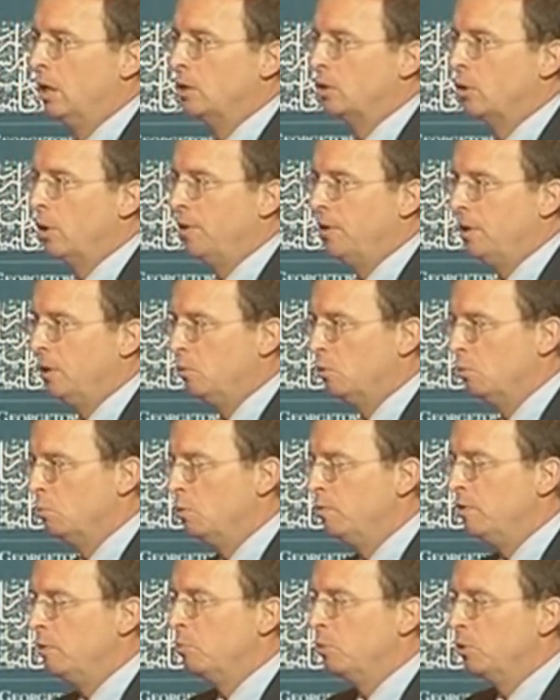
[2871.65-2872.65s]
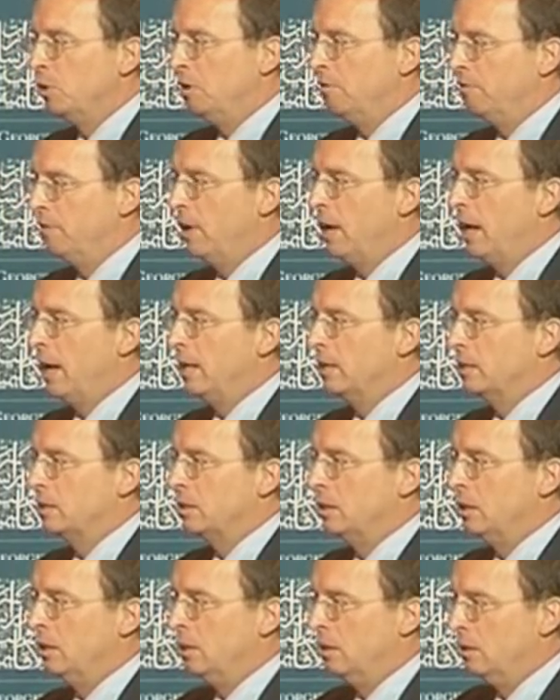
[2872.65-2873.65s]
So I think we're moving pretty
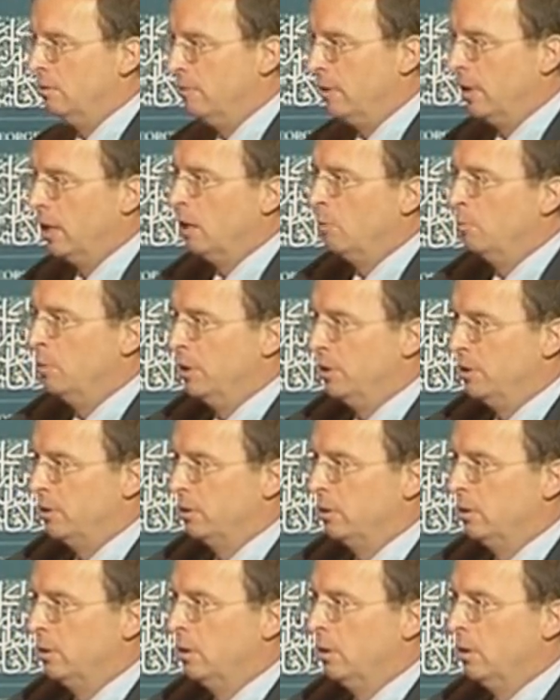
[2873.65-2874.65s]
fast in the development